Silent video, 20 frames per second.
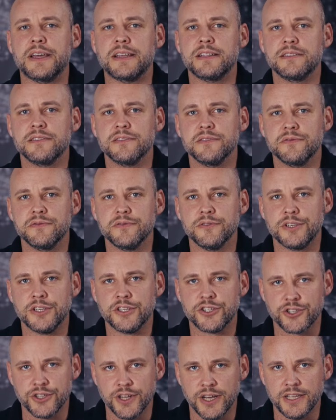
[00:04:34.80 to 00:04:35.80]
for the
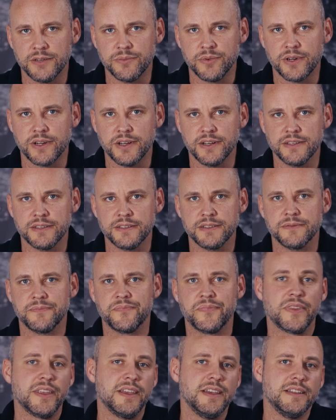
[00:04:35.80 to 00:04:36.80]
incisal area.
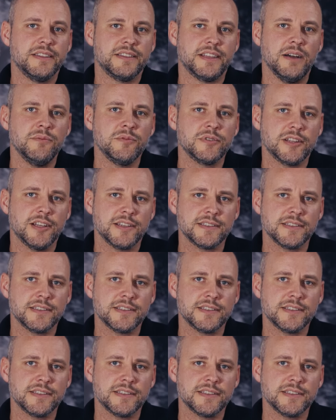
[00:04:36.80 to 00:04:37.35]
They allow